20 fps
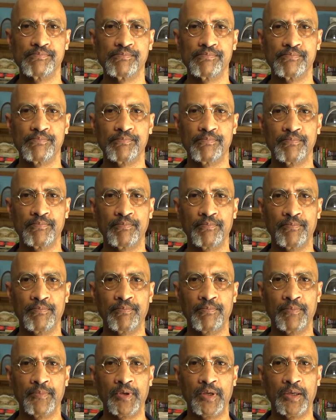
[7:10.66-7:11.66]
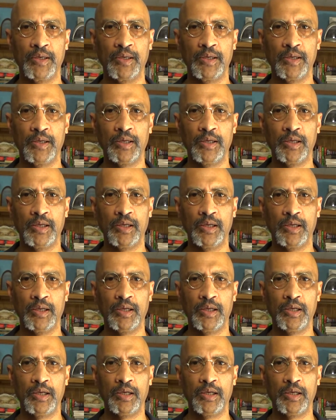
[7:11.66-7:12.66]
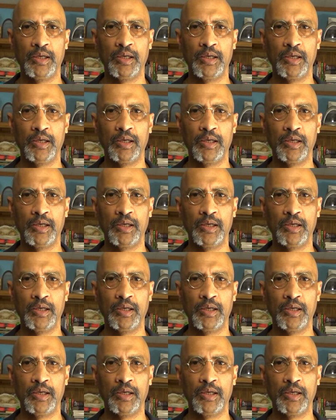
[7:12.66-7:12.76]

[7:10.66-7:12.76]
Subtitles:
Nothing is said.